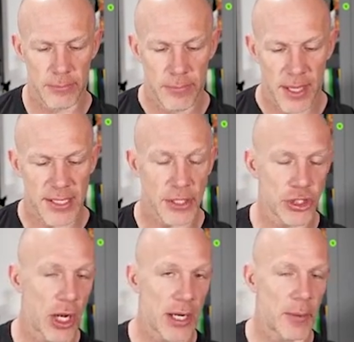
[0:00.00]
It's actually
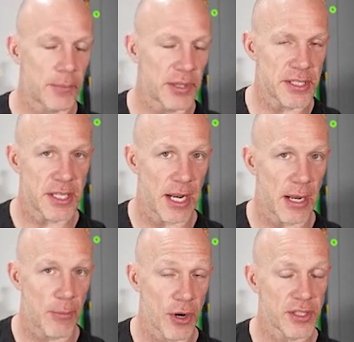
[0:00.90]
not a complete set
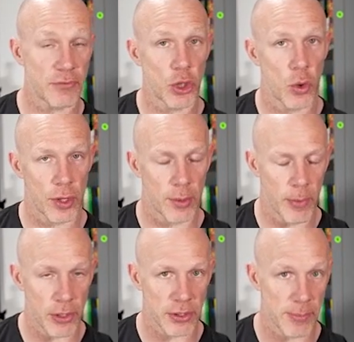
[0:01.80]
anymore because I've torn it
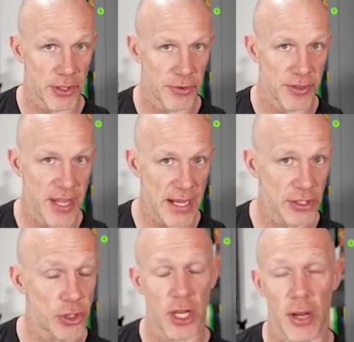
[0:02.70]
apart to build decks.
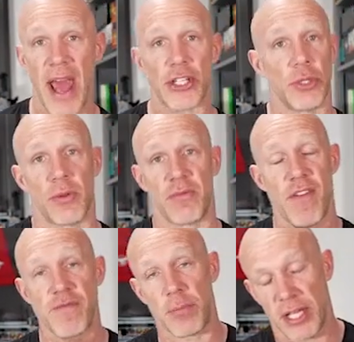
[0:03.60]
You can imagine with
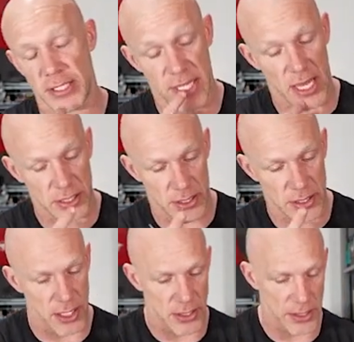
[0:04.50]
50 plus decks,
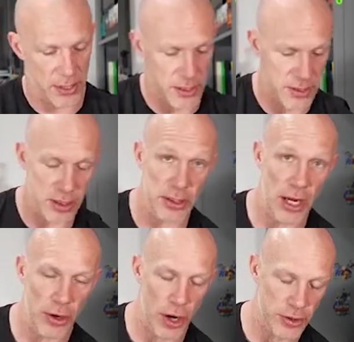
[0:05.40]
it's a lot of
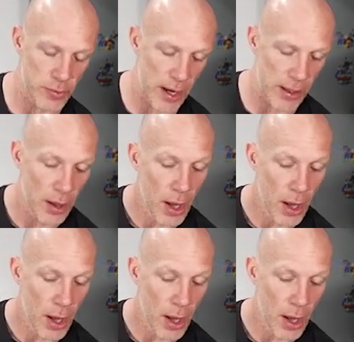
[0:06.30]
cards, right?